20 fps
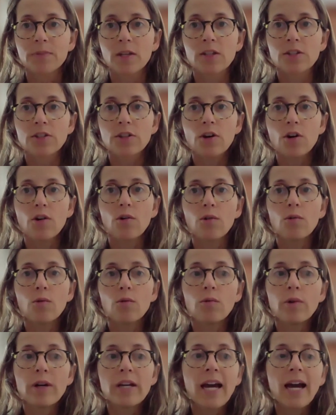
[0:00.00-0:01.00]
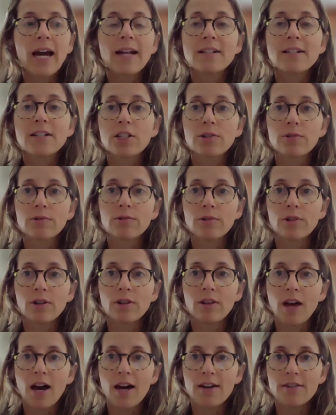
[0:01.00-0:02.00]
So we had to do a
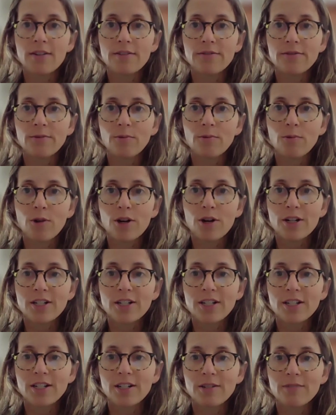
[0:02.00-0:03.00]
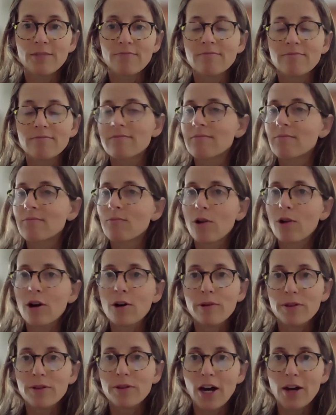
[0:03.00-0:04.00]
lot of work to work
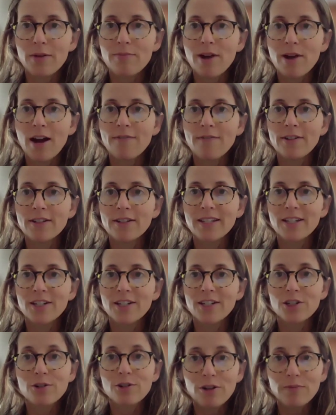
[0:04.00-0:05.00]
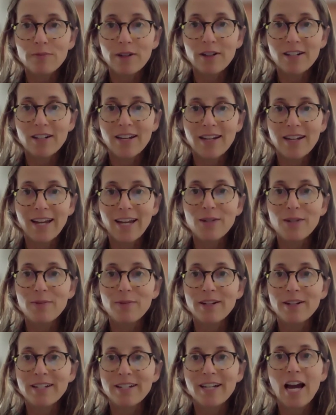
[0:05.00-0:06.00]
with nonprofits that do community
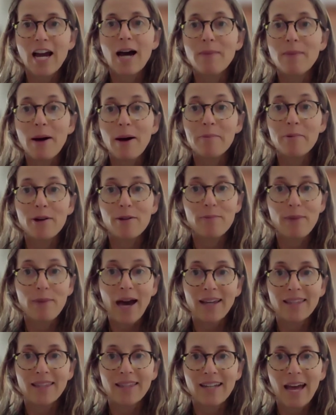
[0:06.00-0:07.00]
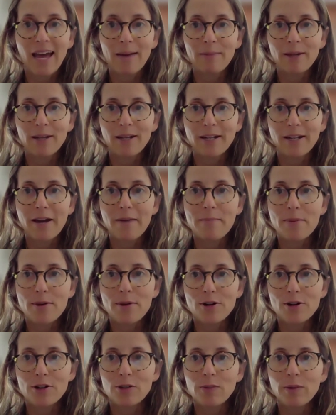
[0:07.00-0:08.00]
engagement to come up with back of the napkin
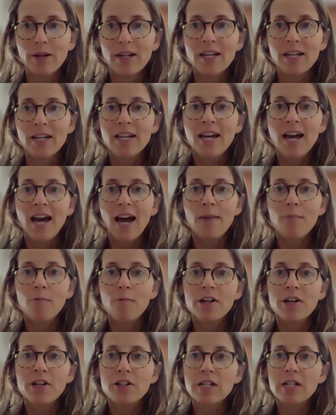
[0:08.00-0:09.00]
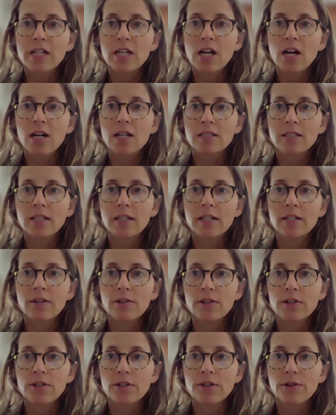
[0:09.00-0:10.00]
numbers. But I'm wondering, Karla
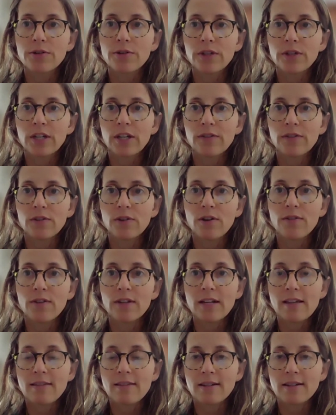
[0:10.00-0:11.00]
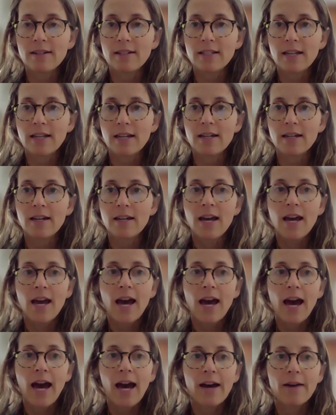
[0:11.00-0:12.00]
or Sophi, if you have anything to
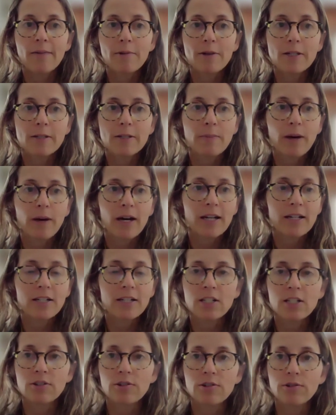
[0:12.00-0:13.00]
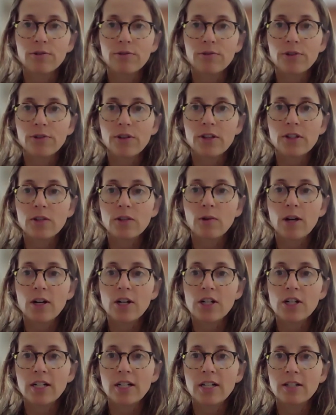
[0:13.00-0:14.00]
respond to for this
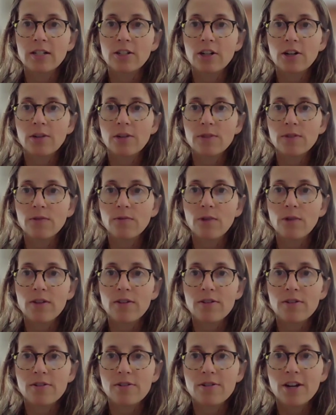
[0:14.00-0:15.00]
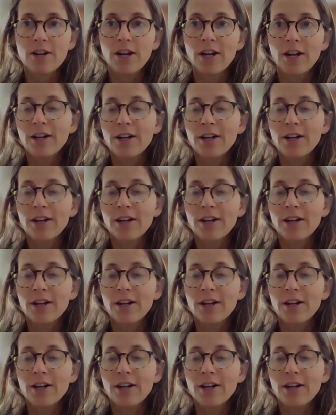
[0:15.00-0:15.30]
question in terms of whether